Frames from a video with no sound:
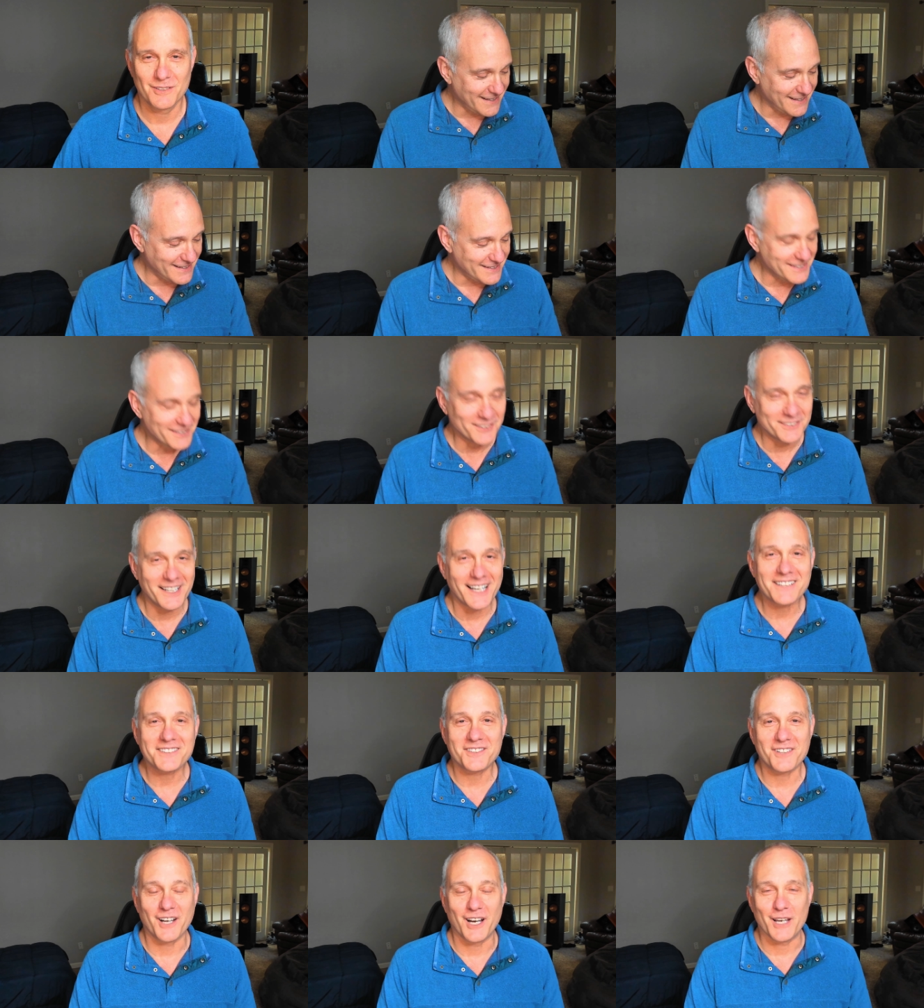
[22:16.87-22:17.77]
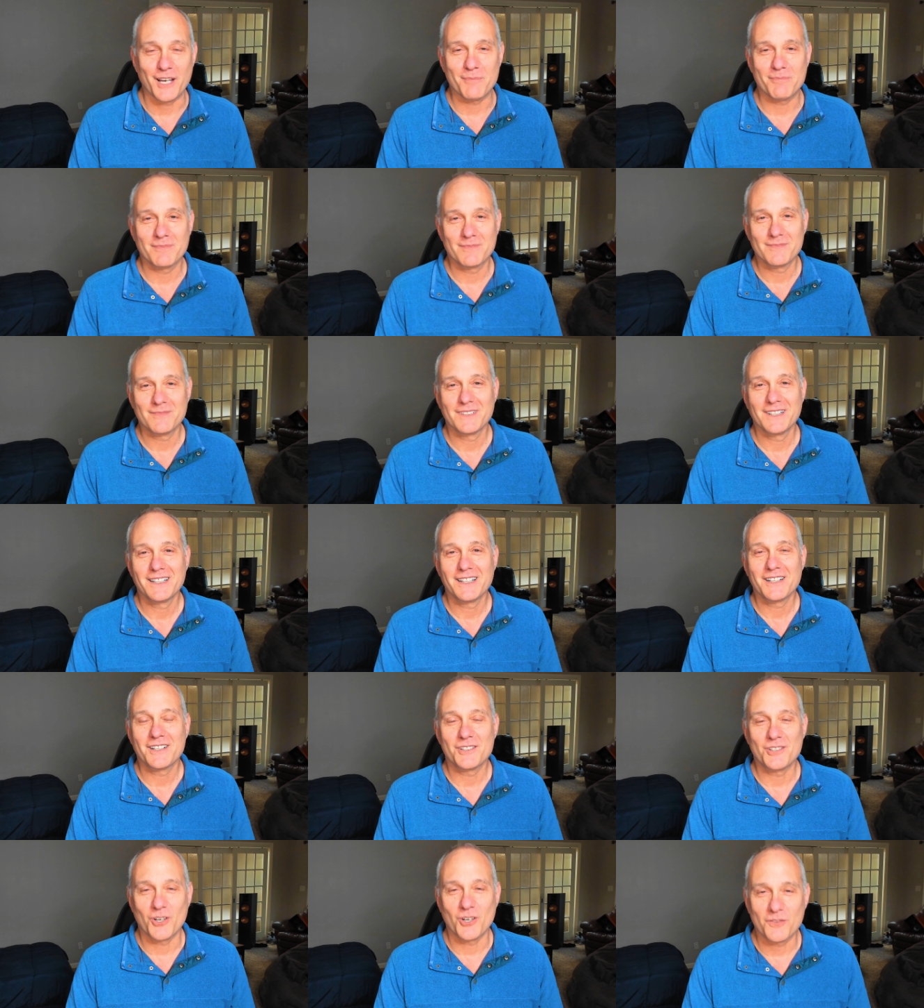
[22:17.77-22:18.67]
Until next time,
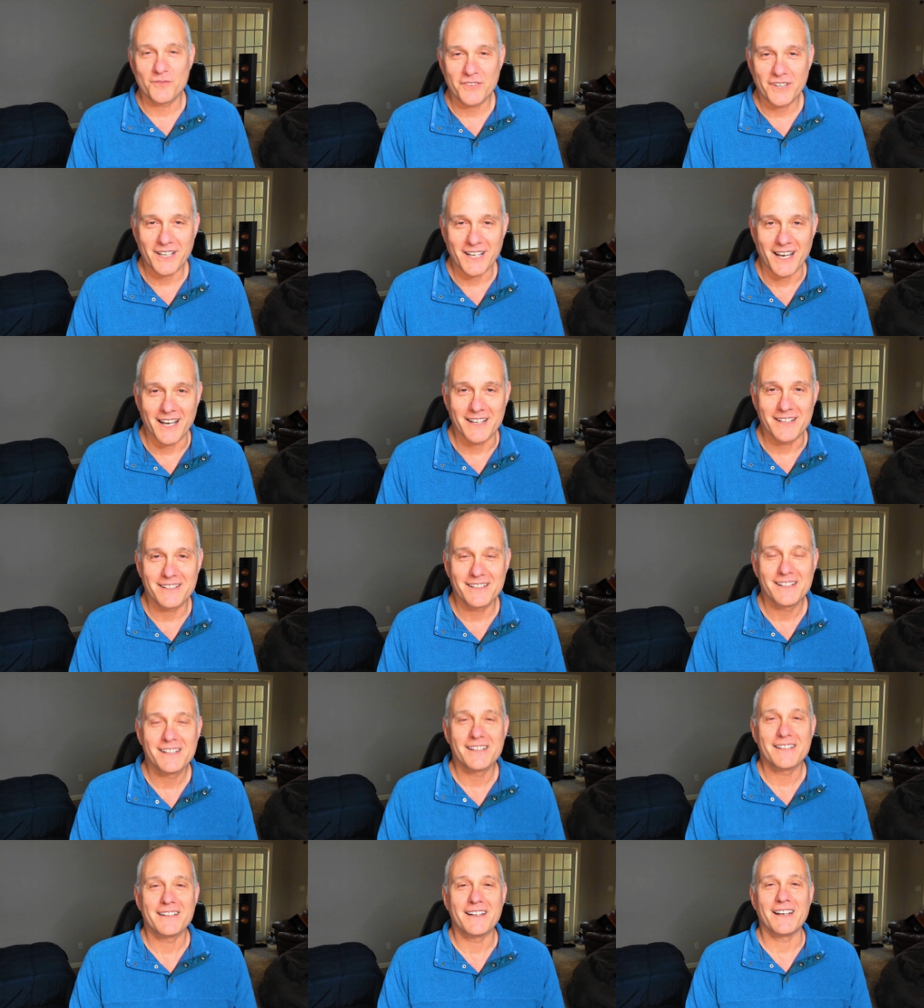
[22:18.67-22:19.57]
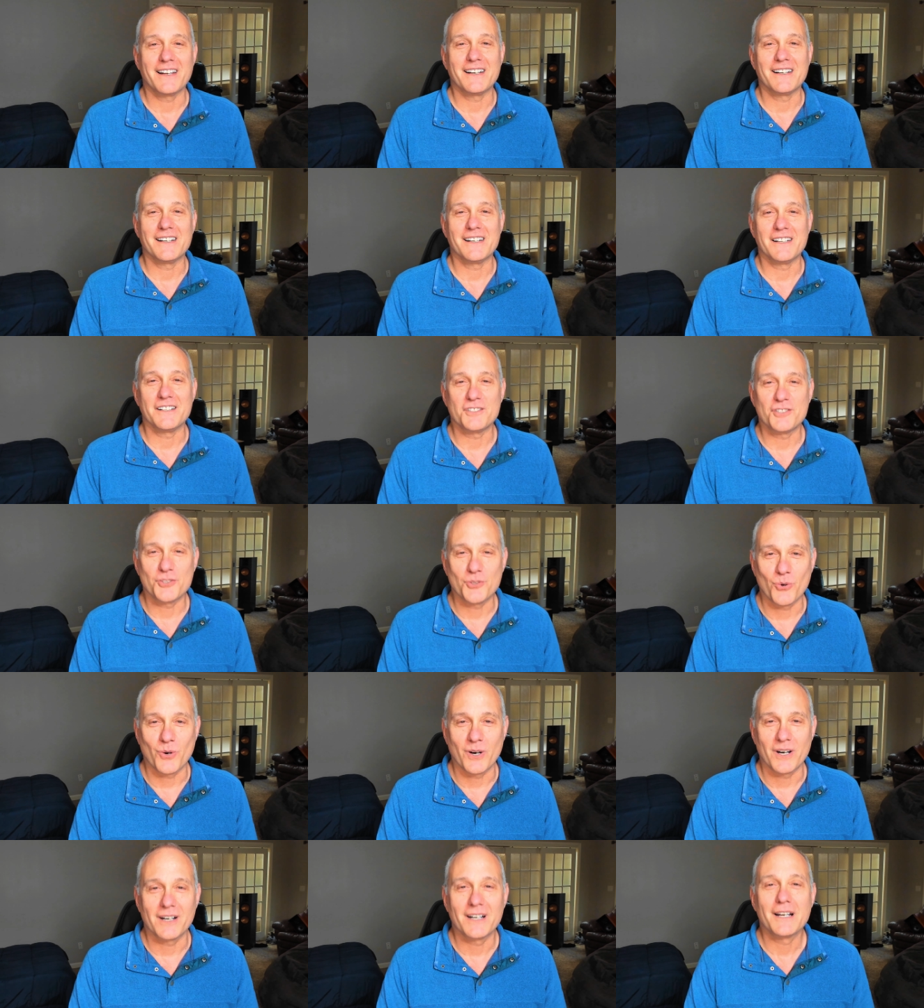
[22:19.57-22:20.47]
don't forget that it is
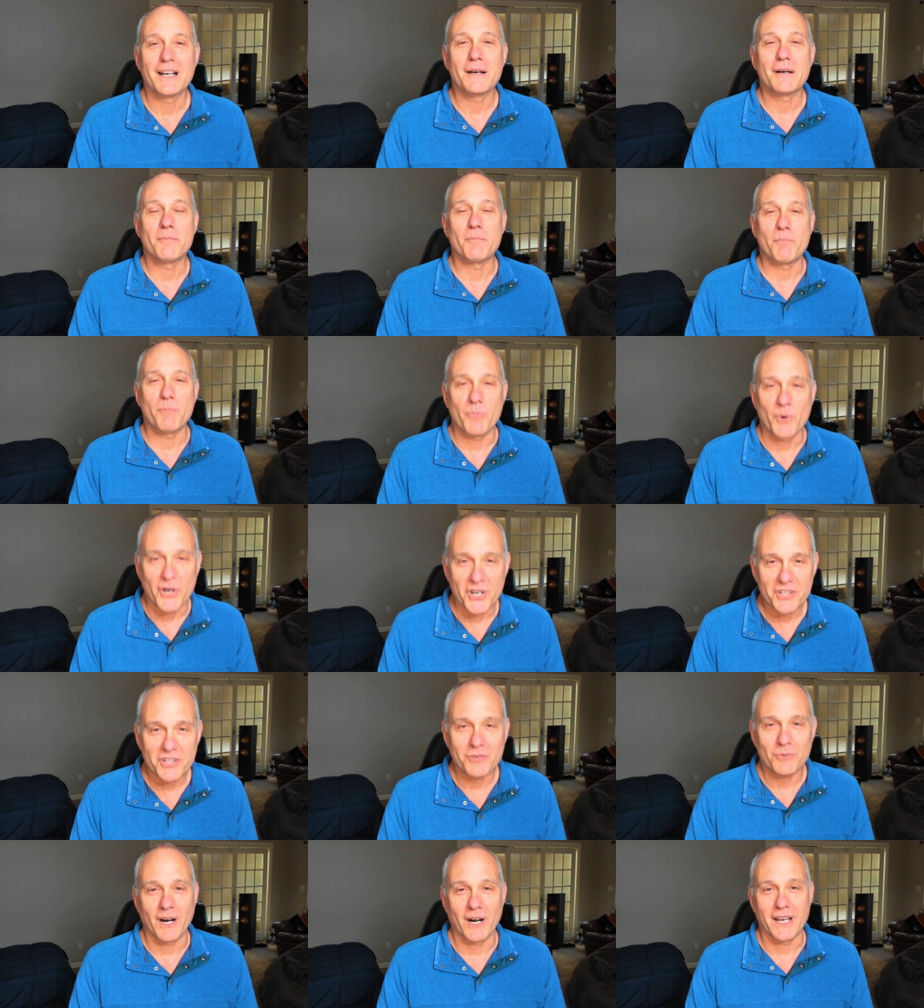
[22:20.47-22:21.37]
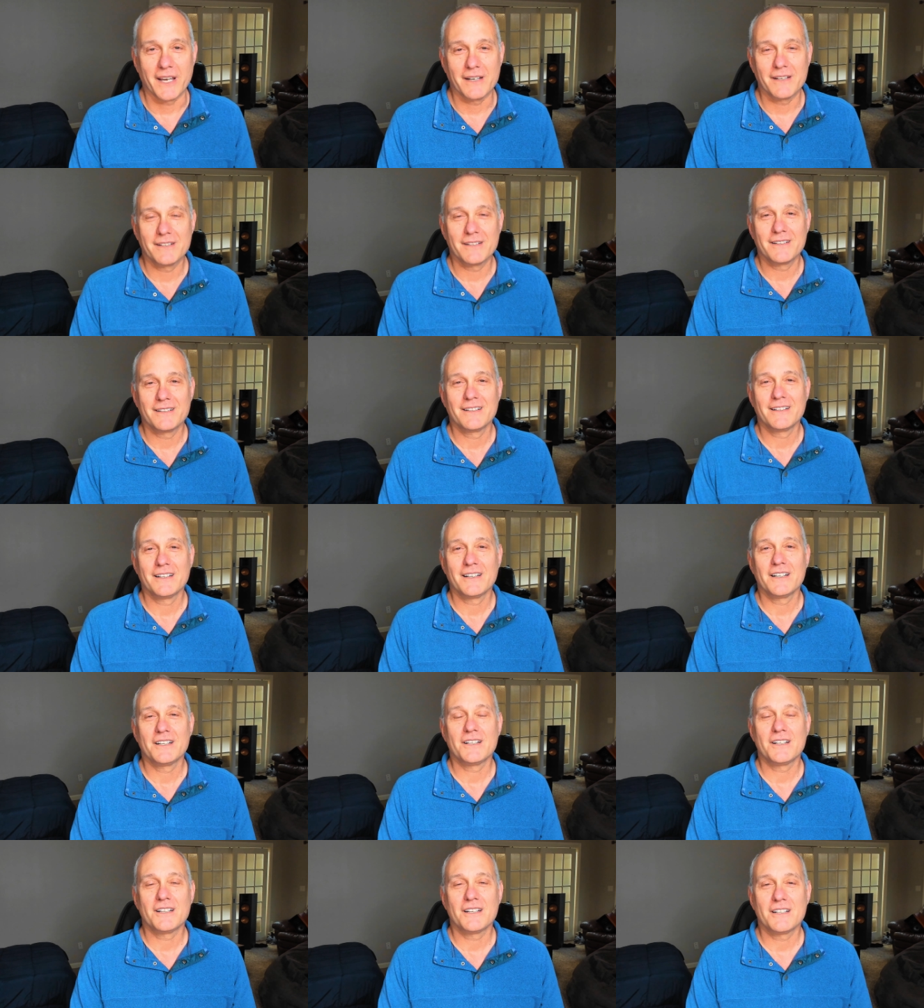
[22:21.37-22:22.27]
your birthright
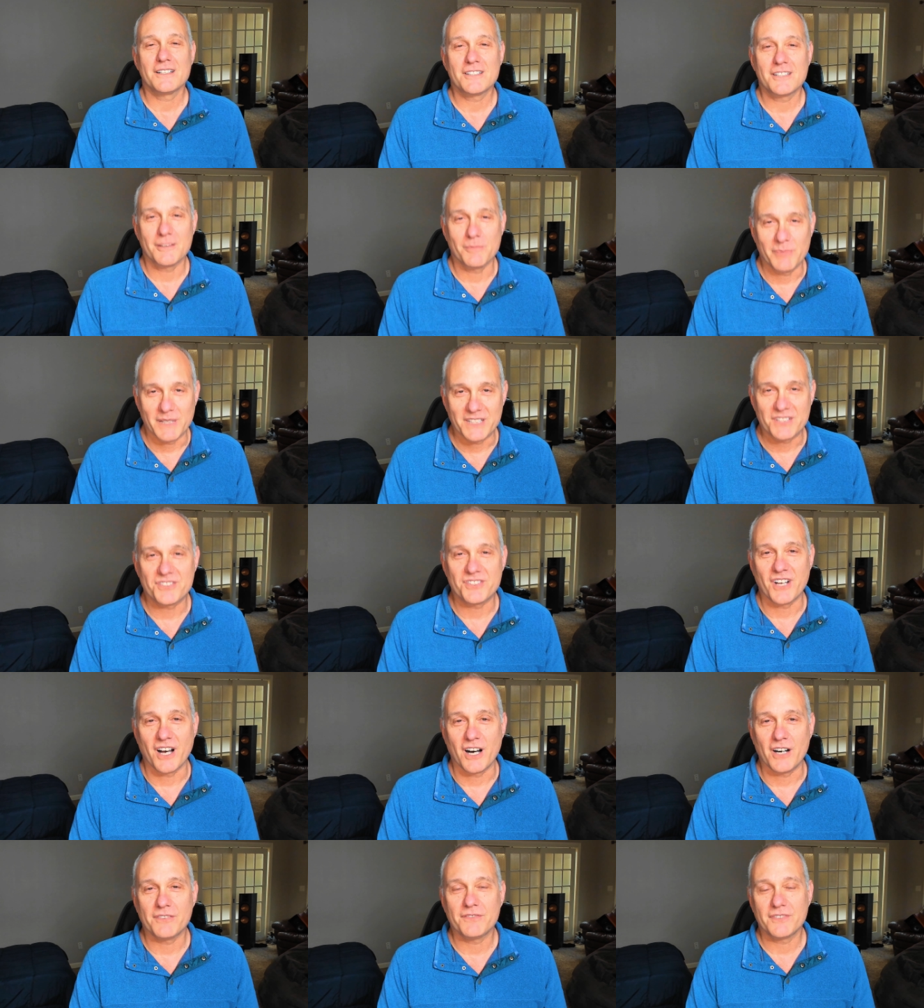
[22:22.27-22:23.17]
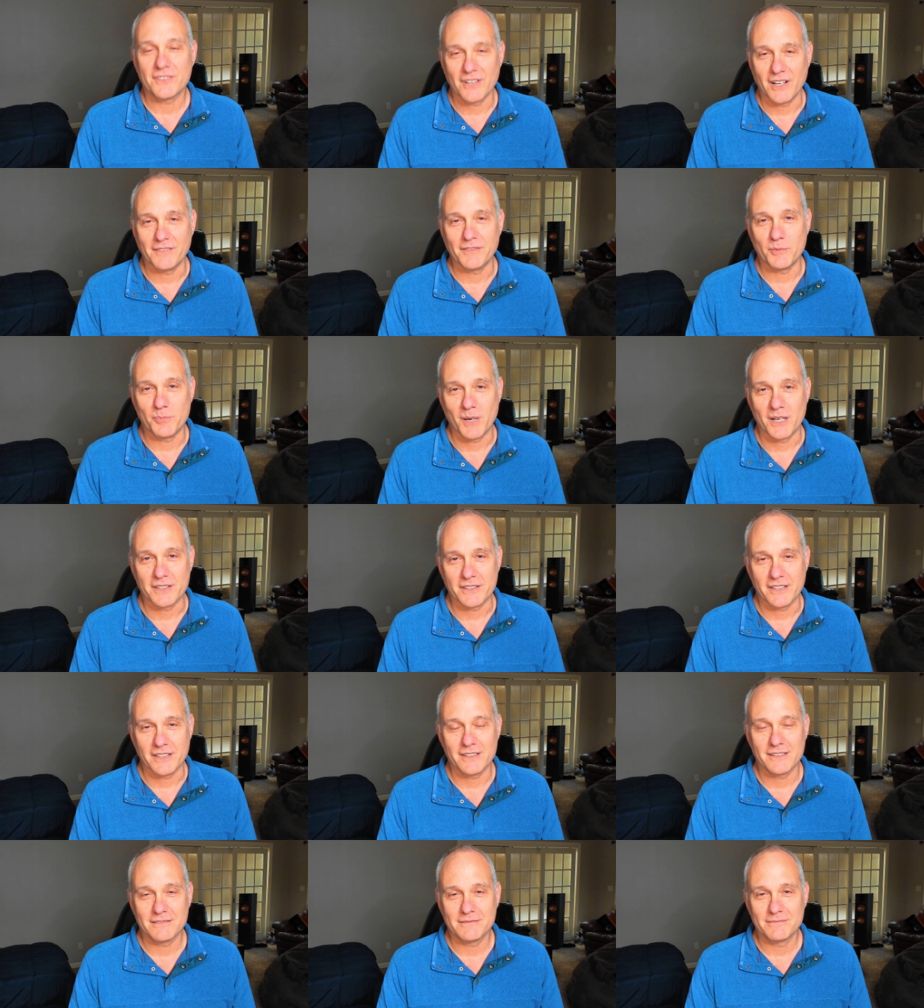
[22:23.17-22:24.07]
to be self love
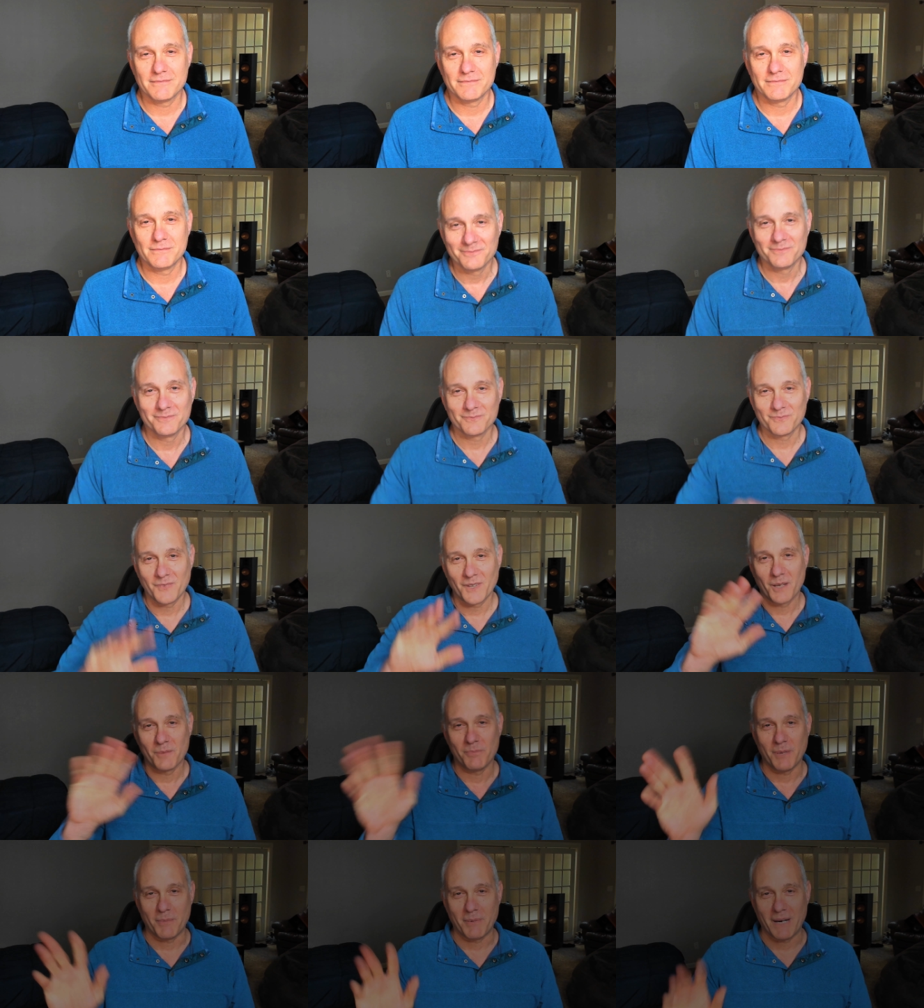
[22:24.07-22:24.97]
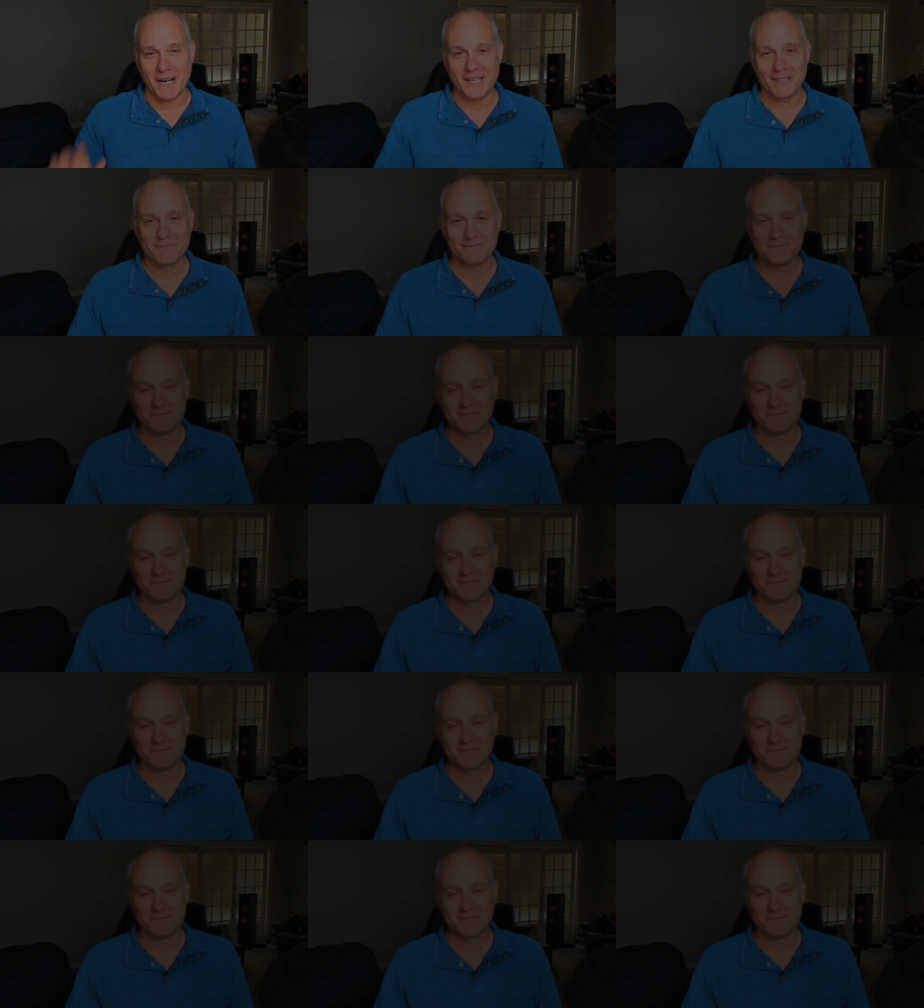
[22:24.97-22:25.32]
abundant. Bye bye.